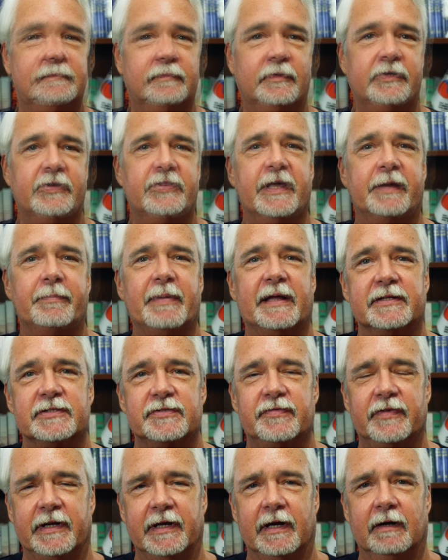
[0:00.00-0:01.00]
What do you think about
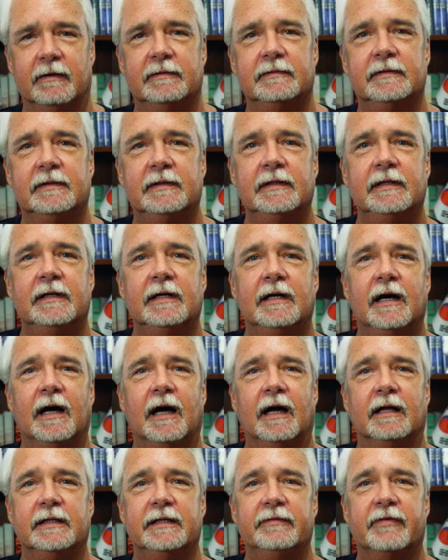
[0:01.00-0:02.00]
this video?
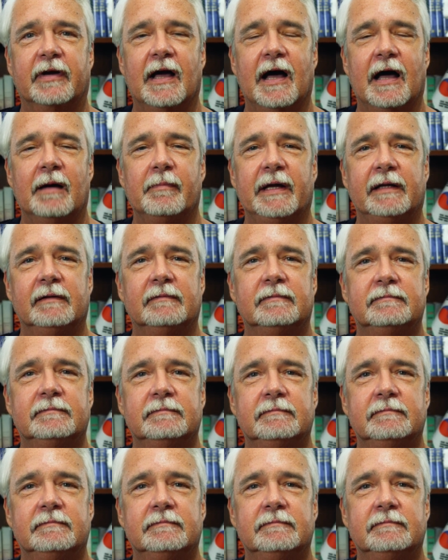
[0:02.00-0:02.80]
Leave a comment.